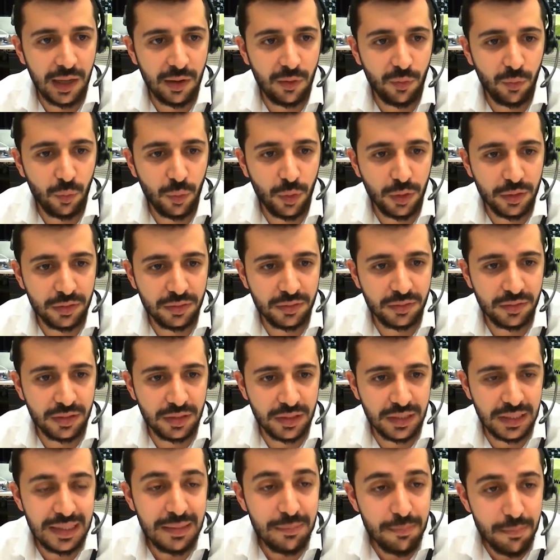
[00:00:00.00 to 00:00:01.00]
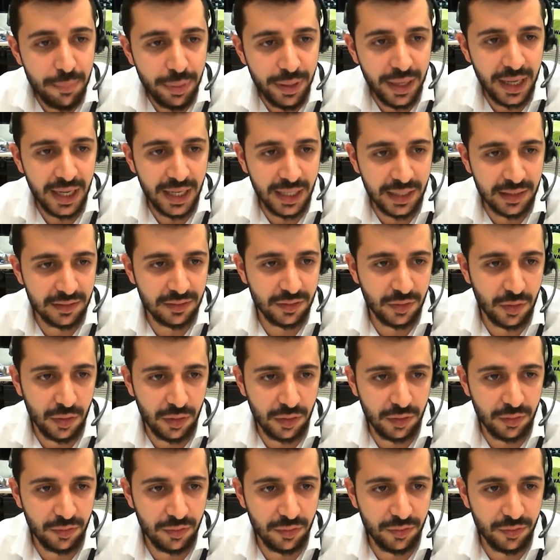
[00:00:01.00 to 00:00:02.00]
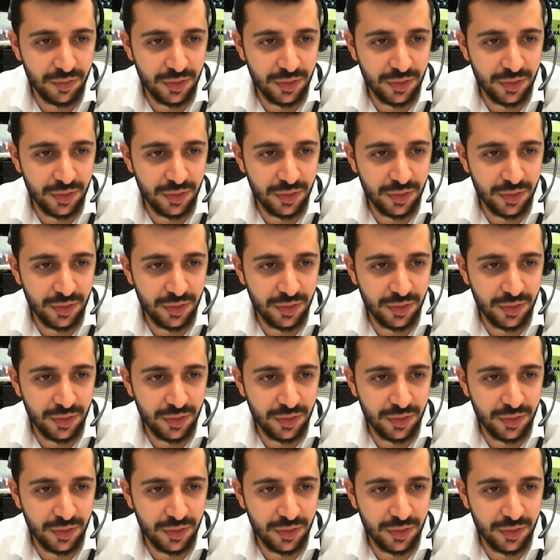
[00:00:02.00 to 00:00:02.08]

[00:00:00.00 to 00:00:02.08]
what the impact of